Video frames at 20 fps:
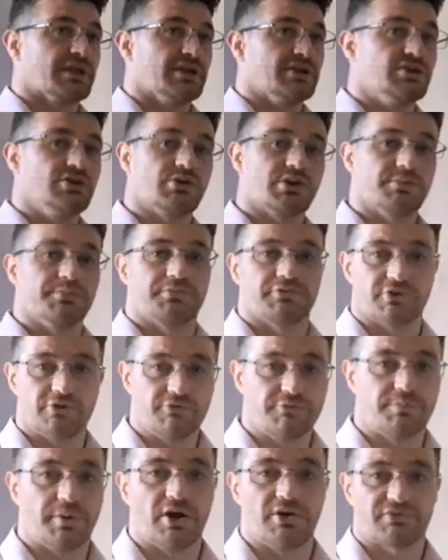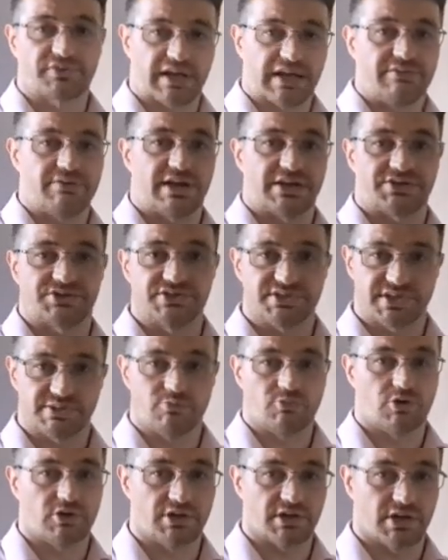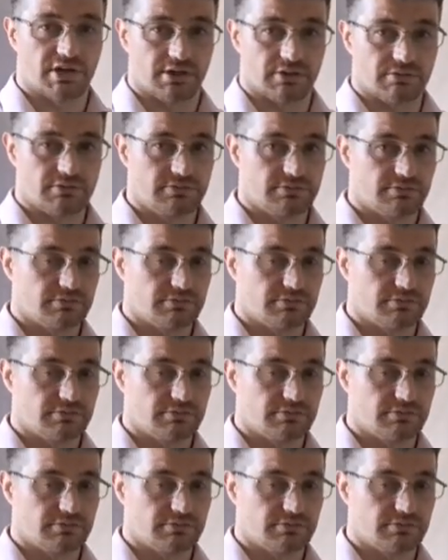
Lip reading: you can prove both directions in one go.